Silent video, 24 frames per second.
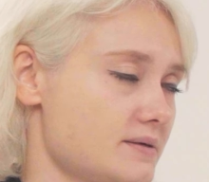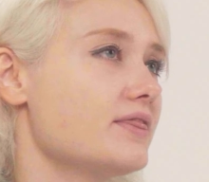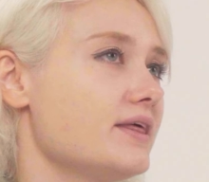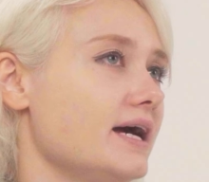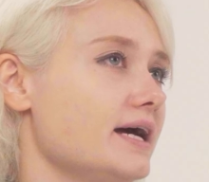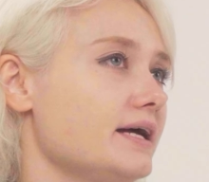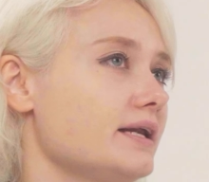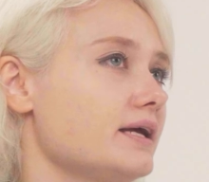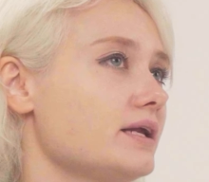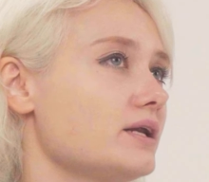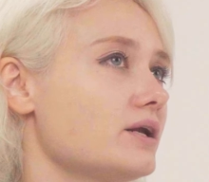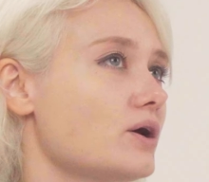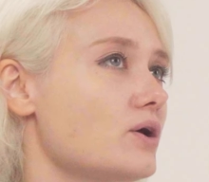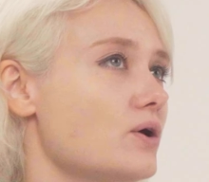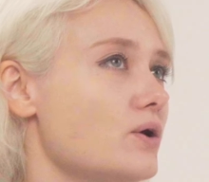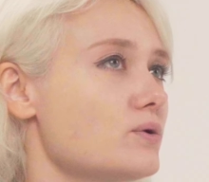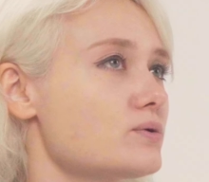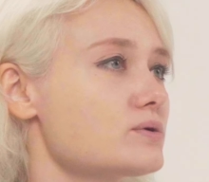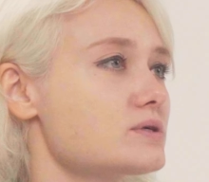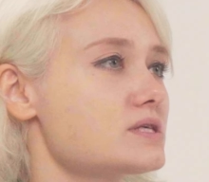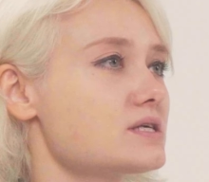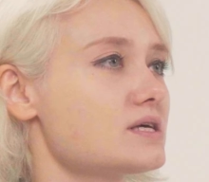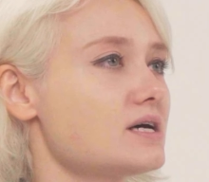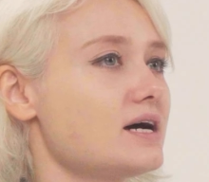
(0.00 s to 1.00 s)
Then it
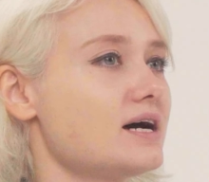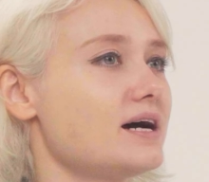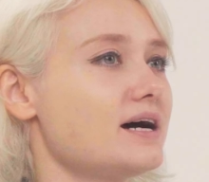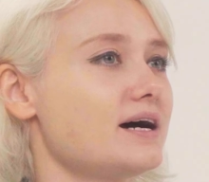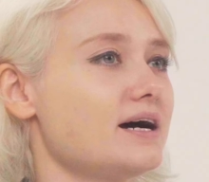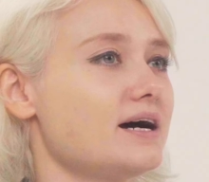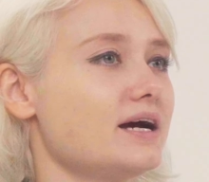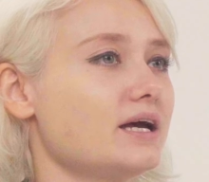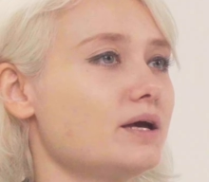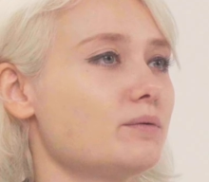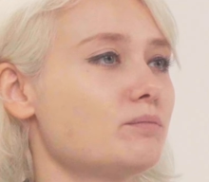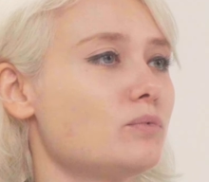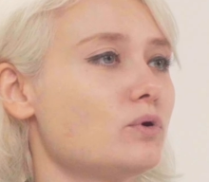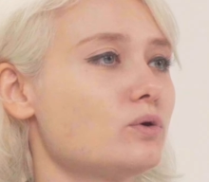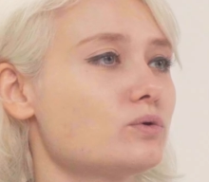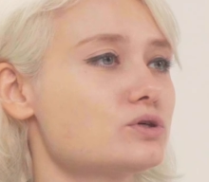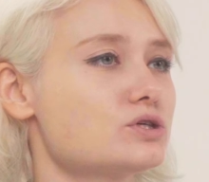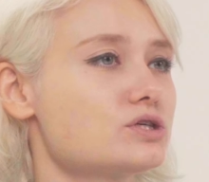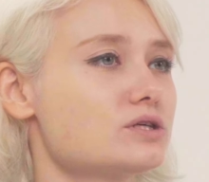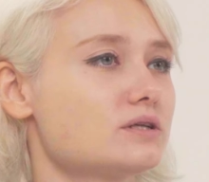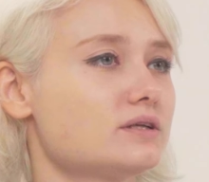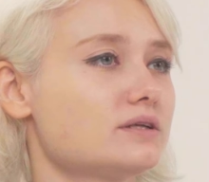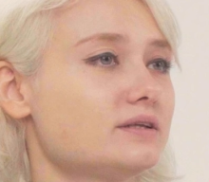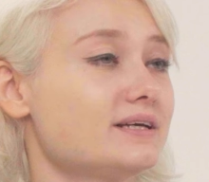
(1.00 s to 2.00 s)
goes
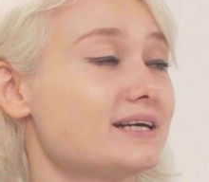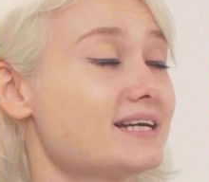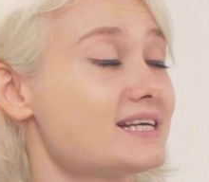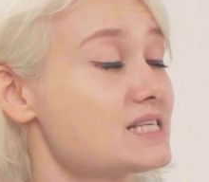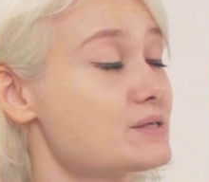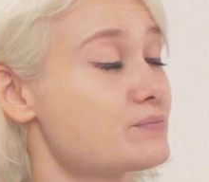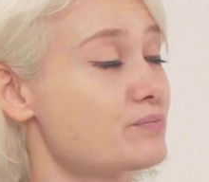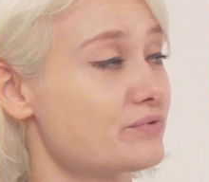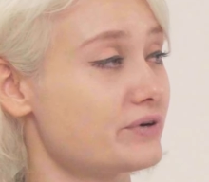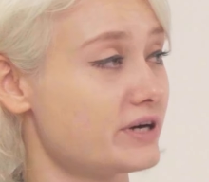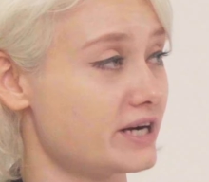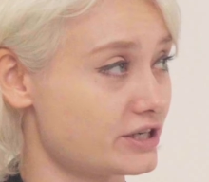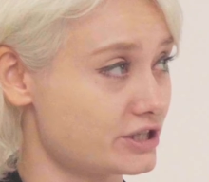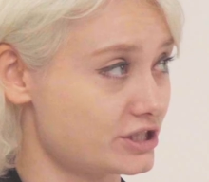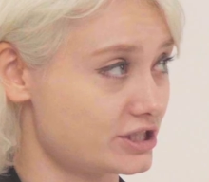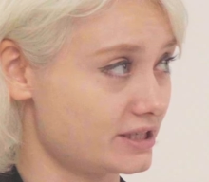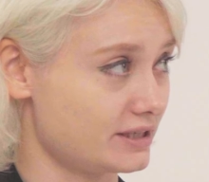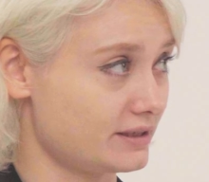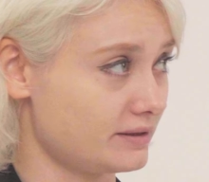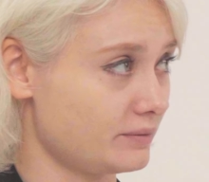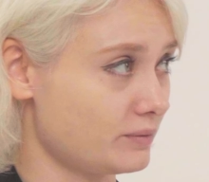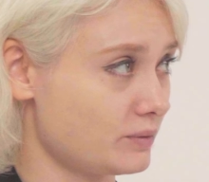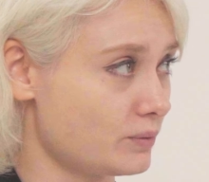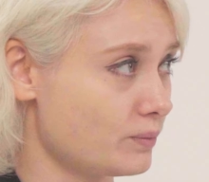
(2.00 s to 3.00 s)
emotional
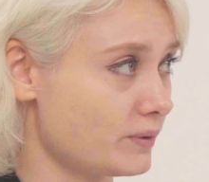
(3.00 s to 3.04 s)
expression.